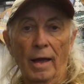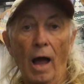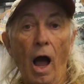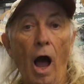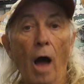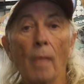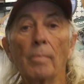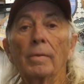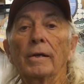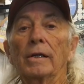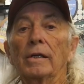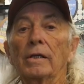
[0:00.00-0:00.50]

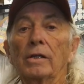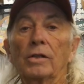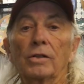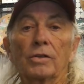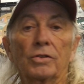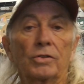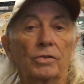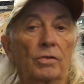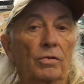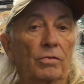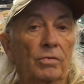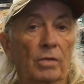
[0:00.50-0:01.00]
How many
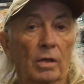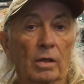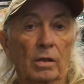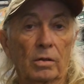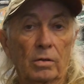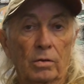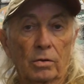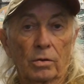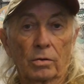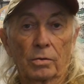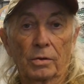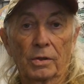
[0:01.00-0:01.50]
years do you
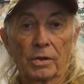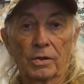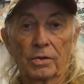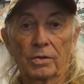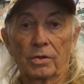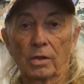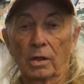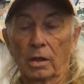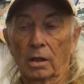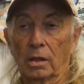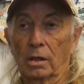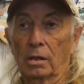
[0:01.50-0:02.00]
think there
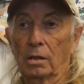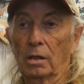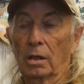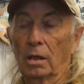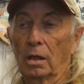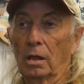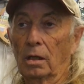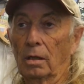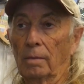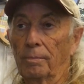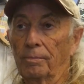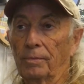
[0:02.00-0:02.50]
is in
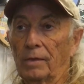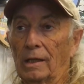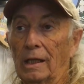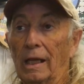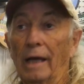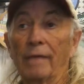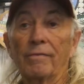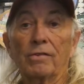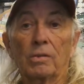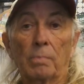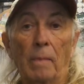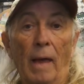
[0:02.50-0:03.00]
uh,
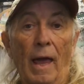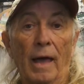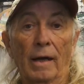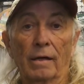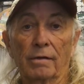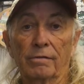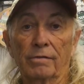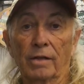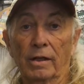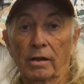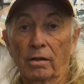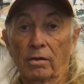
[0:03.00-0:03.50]
lifespan
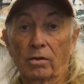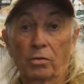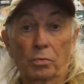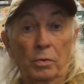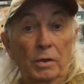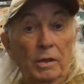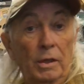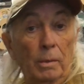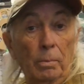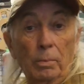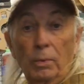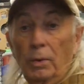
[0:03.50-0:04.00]
of like
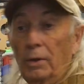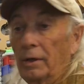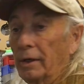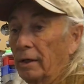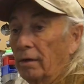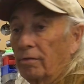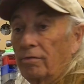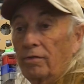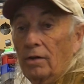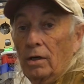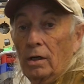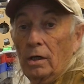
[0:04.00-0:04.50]
3D
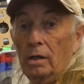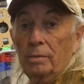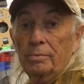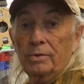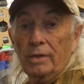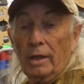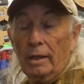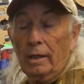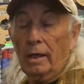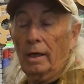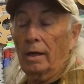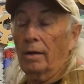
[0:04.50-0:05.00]
printing farms,
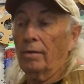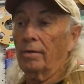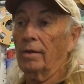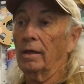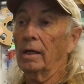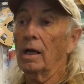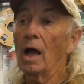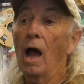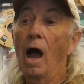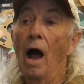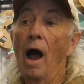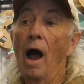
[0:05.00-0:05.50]
that kind of thing?